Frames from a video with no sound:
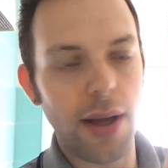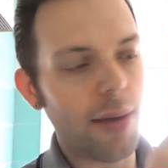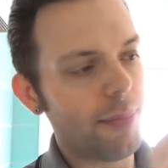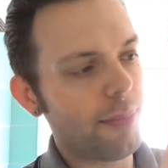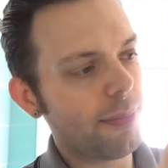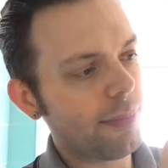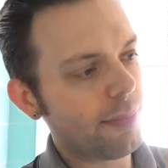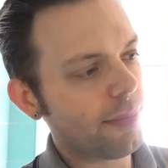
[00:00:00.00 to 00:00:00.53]
up
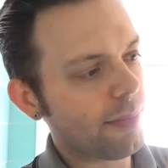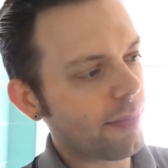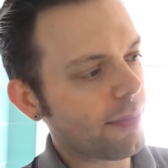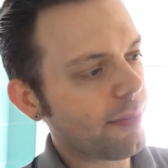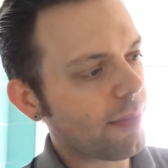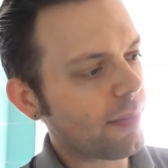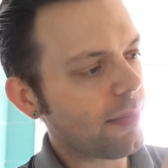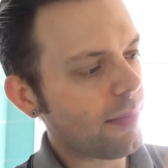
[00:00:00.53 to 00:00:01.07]

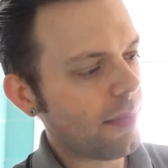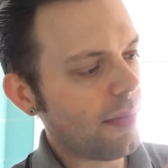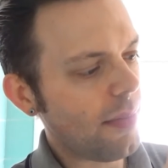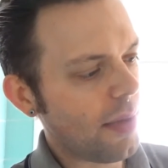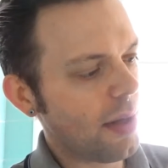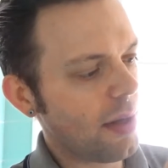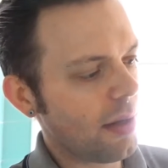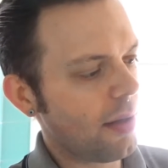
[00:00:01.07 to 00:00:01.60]

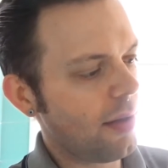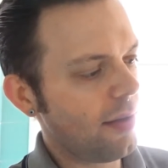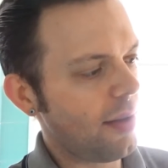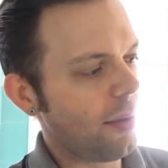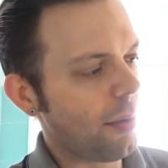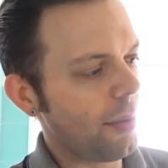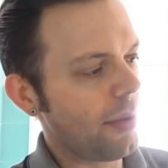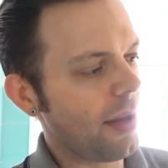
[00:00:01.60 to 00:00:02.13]
and
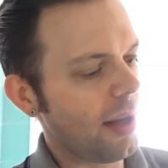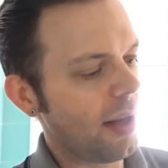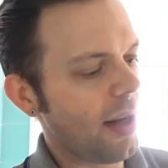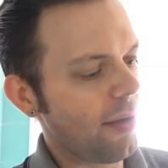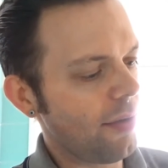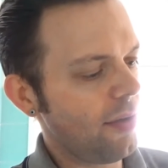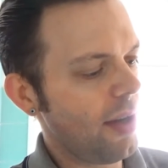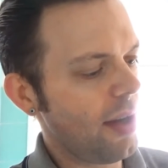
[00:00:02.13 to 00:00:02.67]
see what we think.
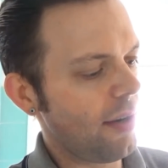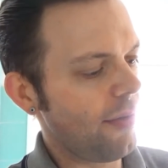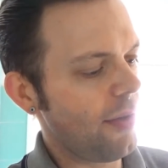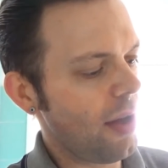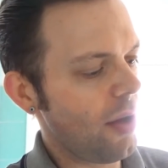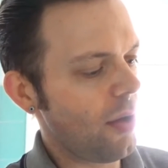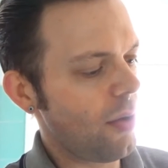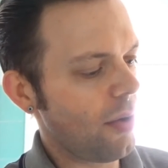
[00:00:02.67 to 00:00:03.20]
Now, I've seen a
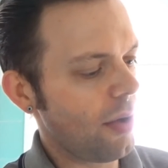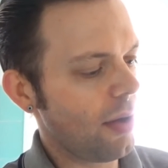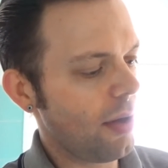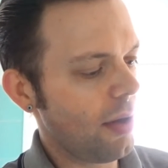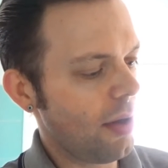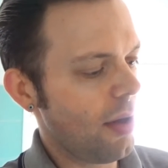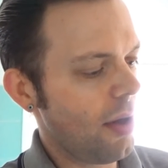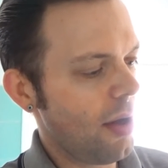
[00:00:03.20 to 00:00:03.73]
few
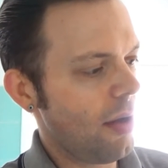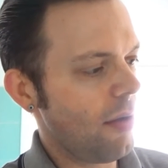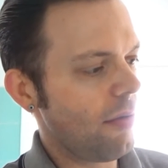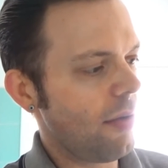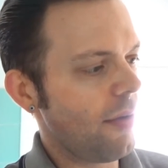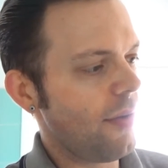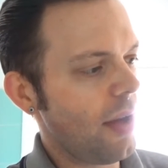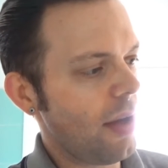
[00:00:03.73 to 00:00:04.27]

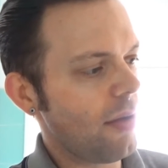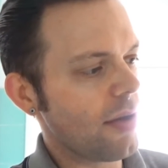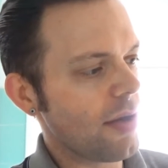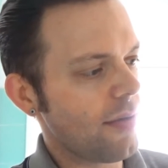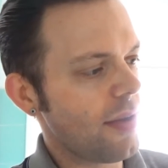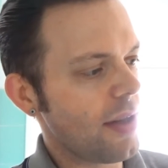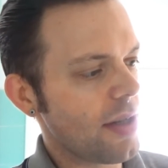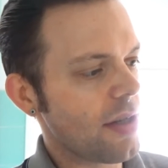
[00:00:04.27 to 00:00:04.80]
reviews
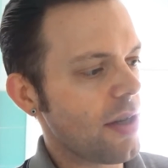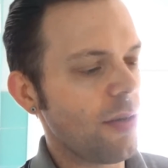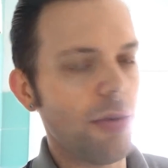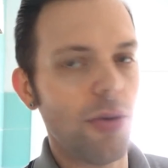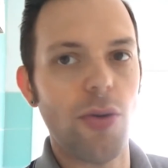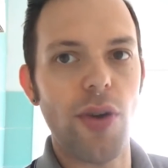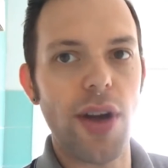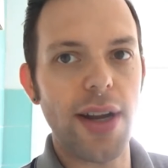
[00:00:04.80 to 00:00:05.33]
of this soap
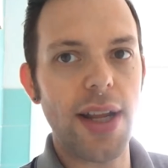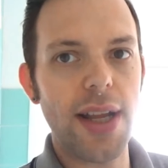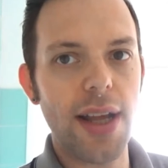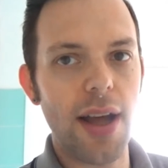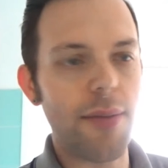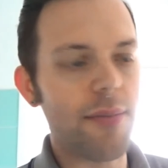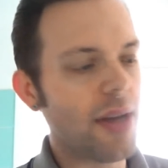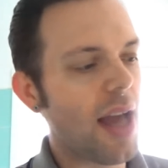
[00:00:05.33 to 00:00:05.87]
already,
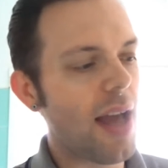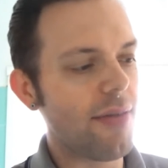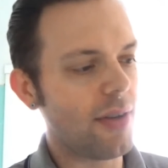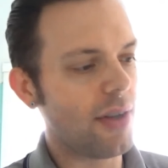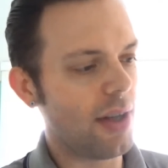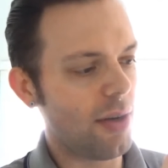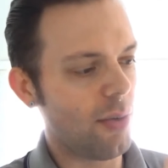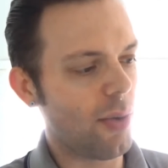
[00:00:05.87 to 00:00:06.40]
and Kevy
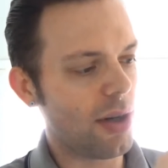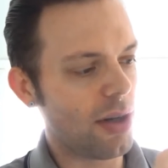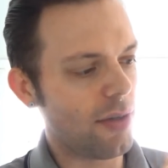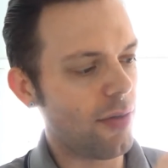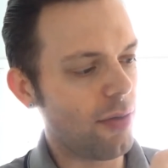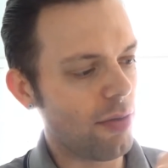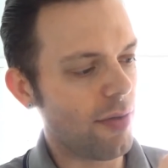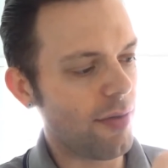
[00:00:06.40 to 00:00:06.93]
did a
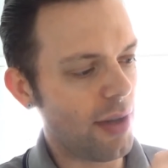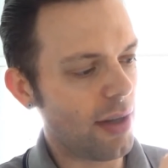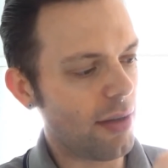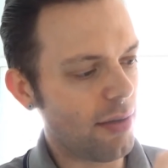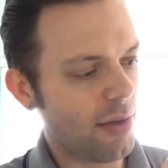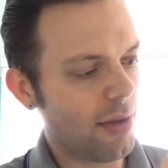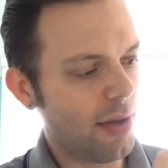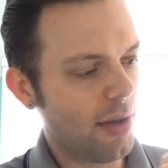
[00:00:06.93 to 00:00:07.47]
wonderful review
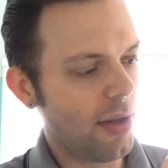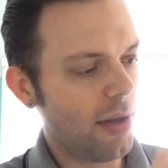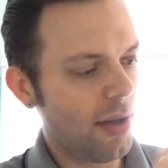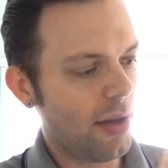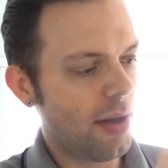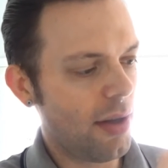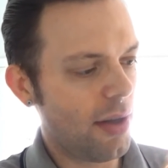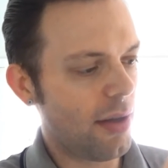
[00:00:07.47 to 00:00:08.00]

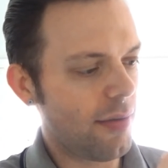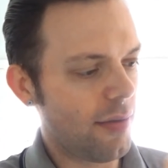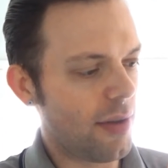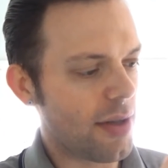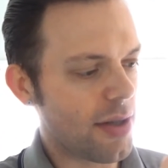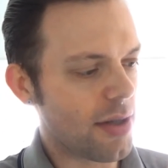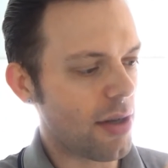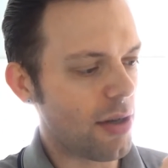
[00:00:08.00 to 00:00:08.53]
of
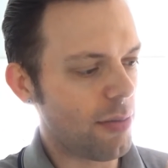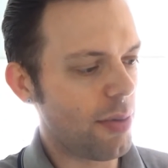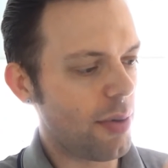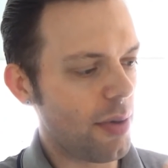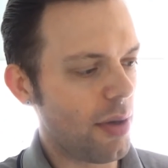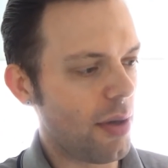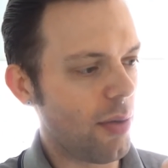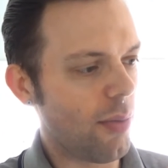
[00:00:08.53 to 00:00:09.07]
this soap
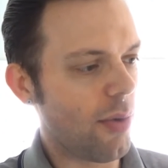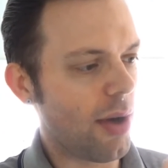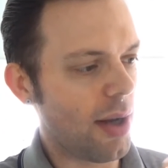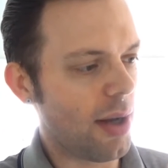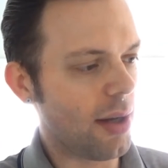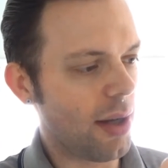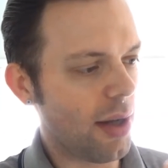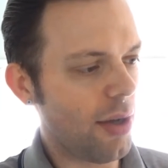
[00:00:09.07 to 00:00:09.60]
a while
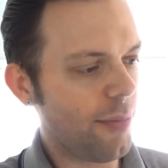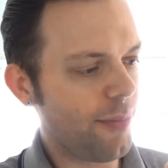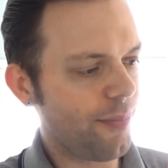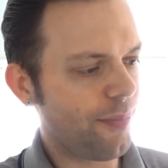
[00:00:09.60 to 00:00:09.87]
ago,